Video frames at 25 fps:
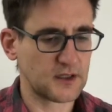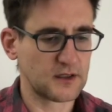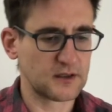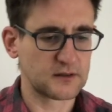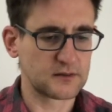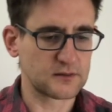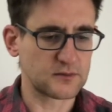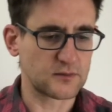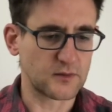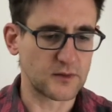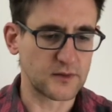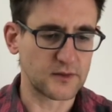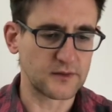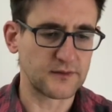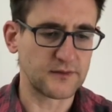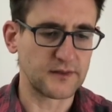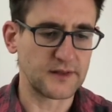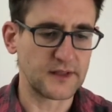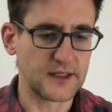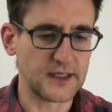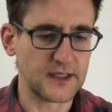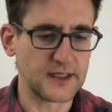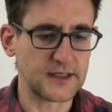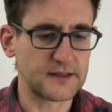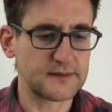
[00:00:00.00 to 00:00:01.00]
towards
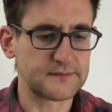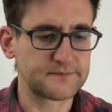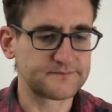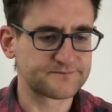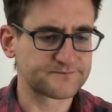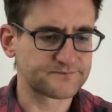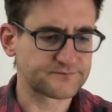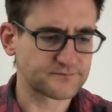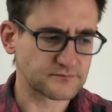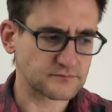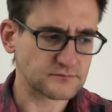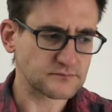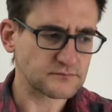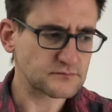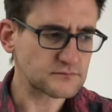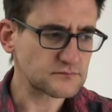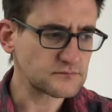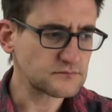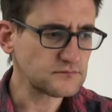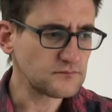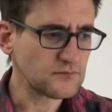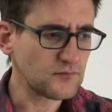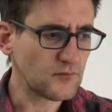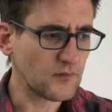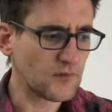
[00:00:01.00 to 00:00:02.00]
the end.
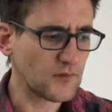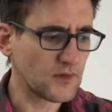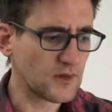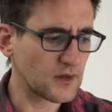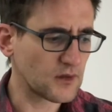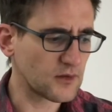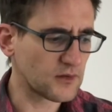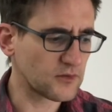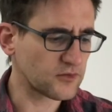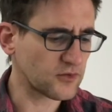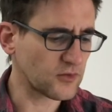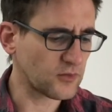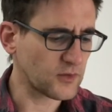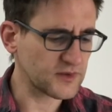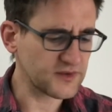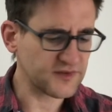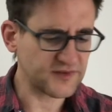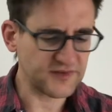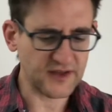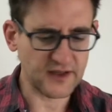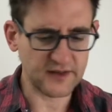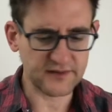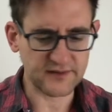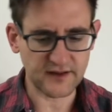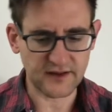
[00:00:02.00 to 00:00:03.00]
So what
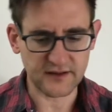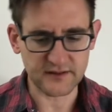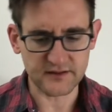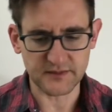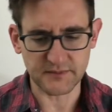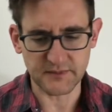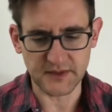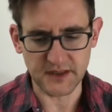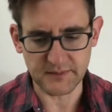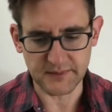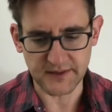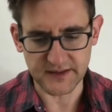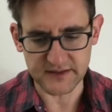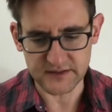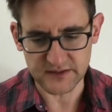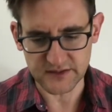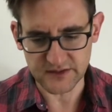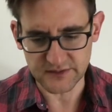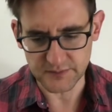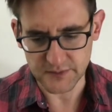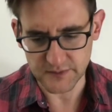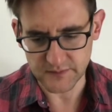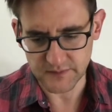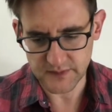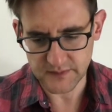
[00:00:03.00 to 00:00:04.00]
stands out to me about this
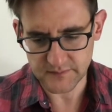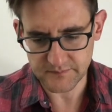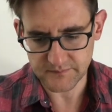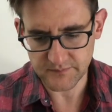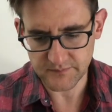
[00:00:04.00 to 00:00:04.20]
movie?